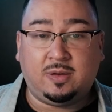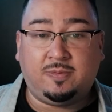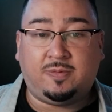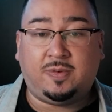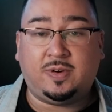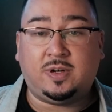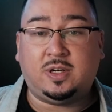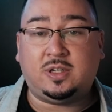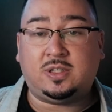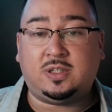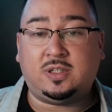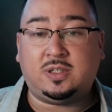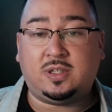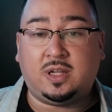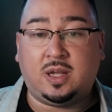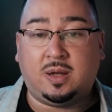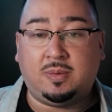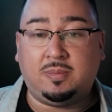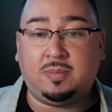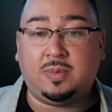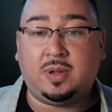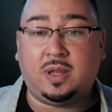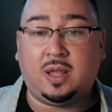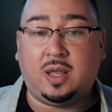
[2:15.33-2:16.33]
finishes
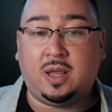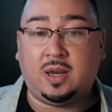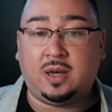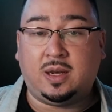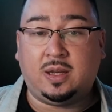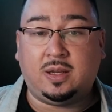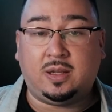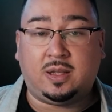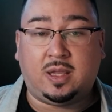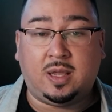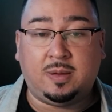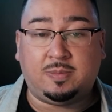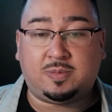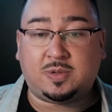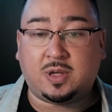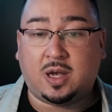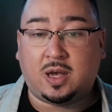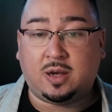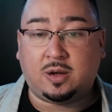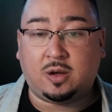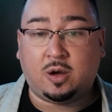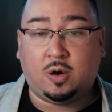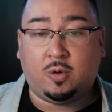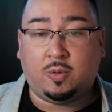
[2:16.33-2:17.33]
them, and he keeps
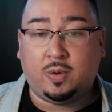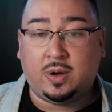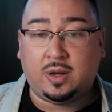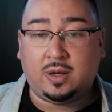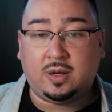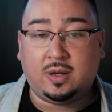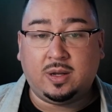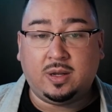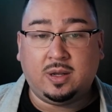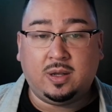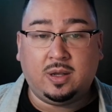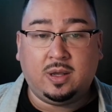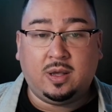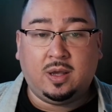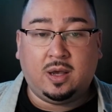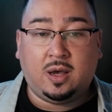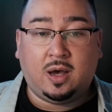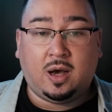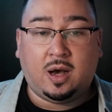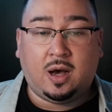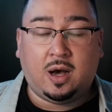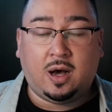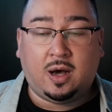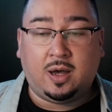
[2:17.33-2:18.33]
on going.
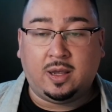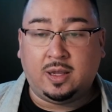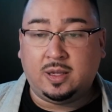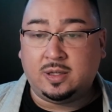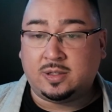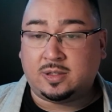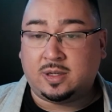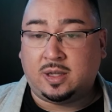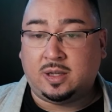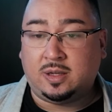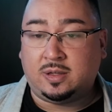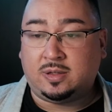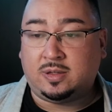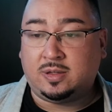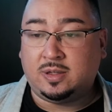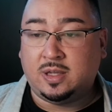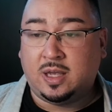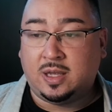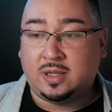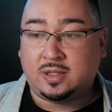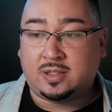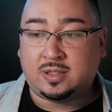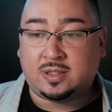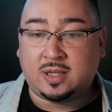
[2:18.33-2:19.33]
He's a
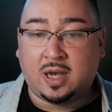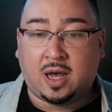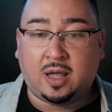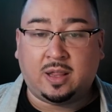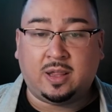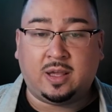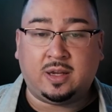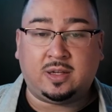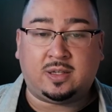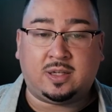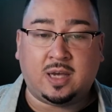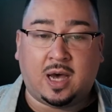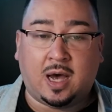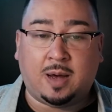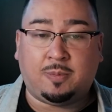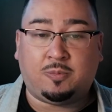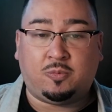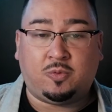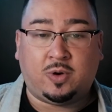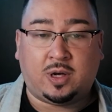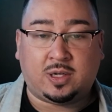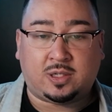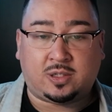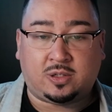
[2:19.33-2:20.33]
solid top
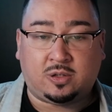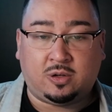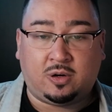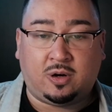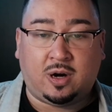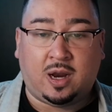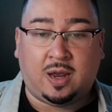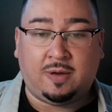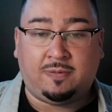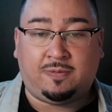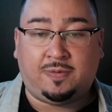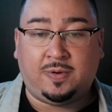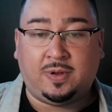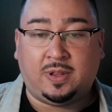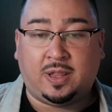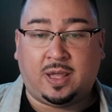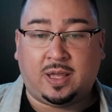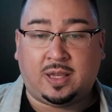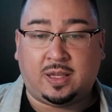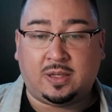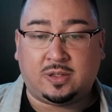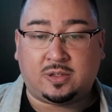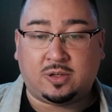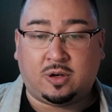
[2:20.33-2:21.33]
wrestler. I feel
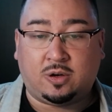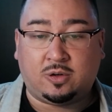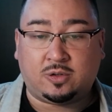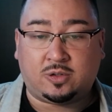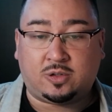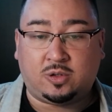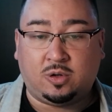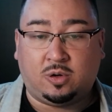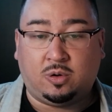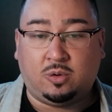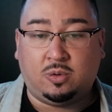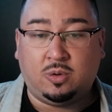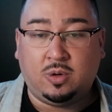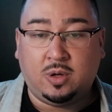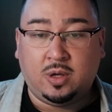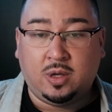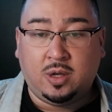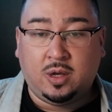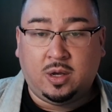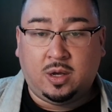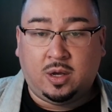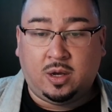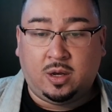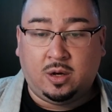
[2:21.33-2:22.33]
like he's also
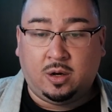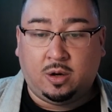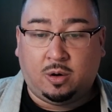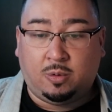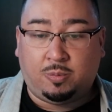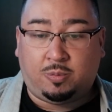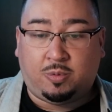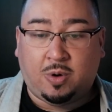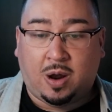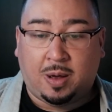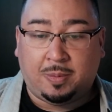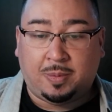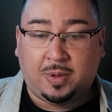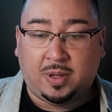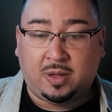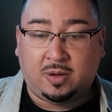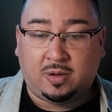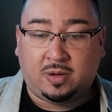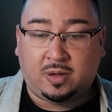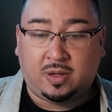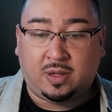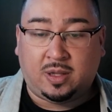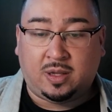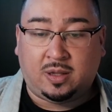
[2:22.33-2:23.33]

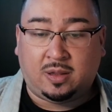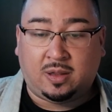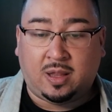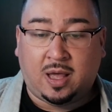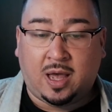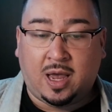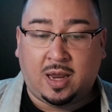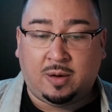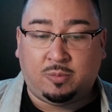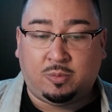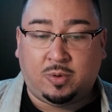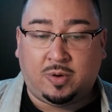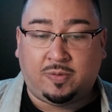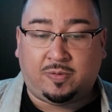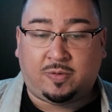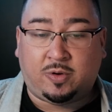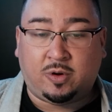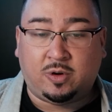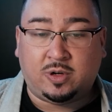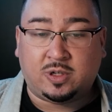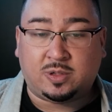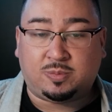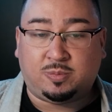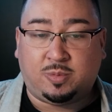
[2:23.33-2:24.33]
probably in line with
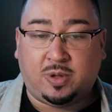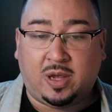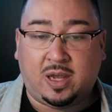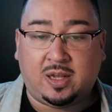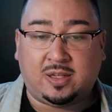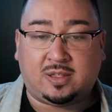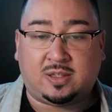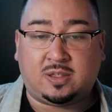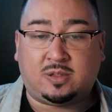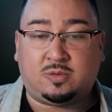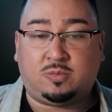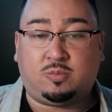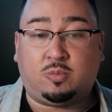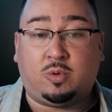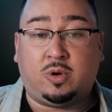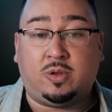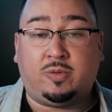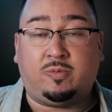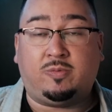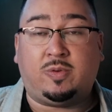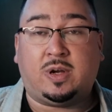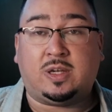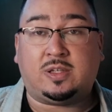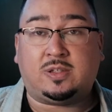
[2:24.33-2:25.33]
Curtis Blades as when
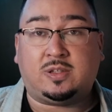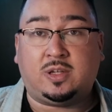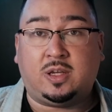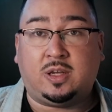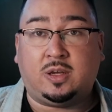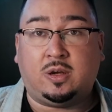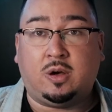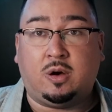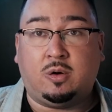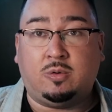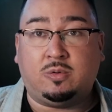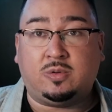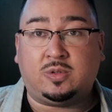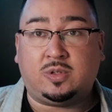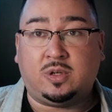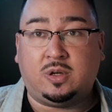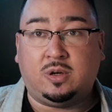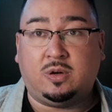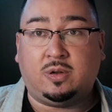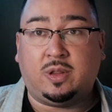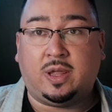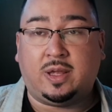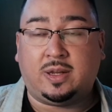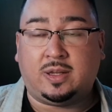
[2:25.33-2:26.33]
the wrestling goes.
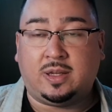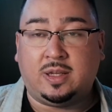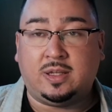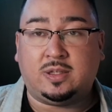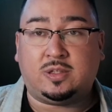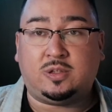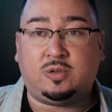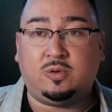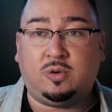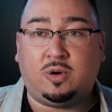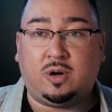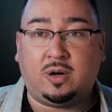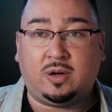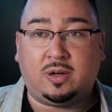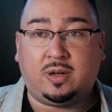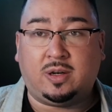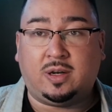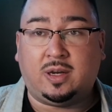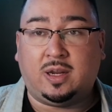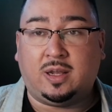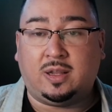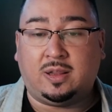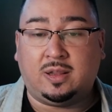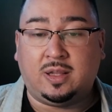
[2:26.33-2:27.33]
Like these two are
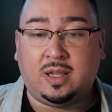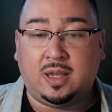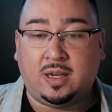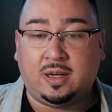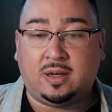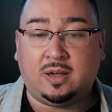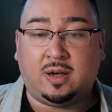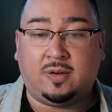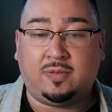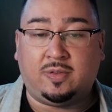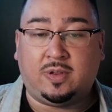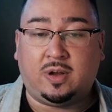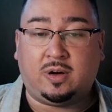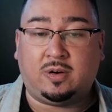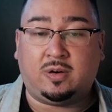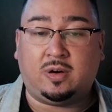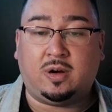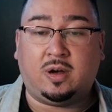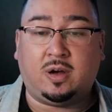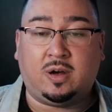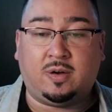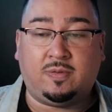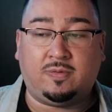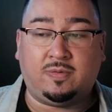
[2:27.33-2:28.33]
the elite of
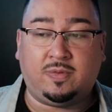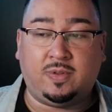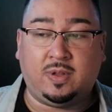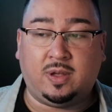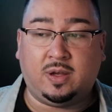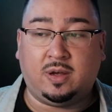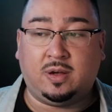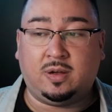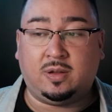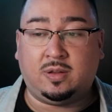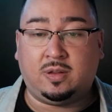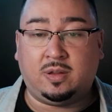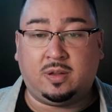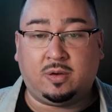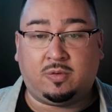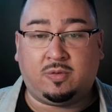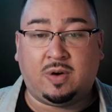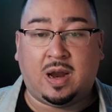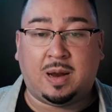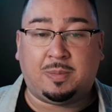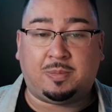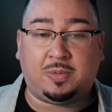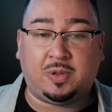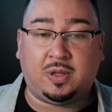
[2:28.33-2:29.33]
the
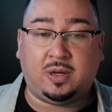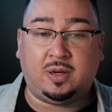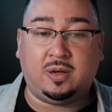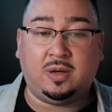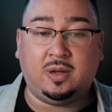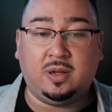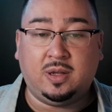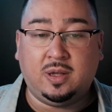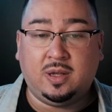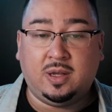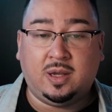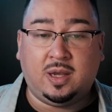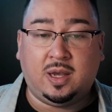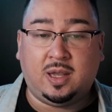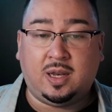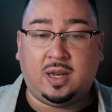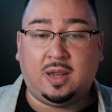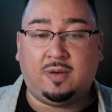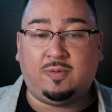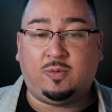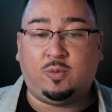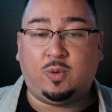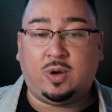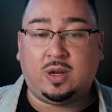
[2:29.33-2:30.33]
grappling and
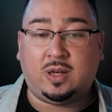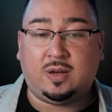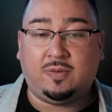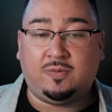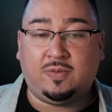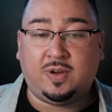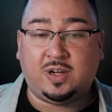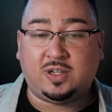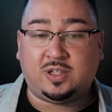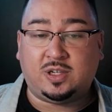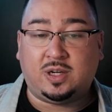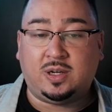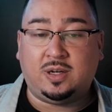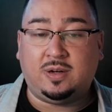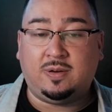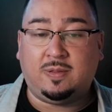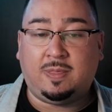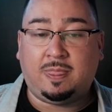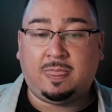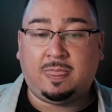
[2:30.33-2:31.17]
heavyweight division.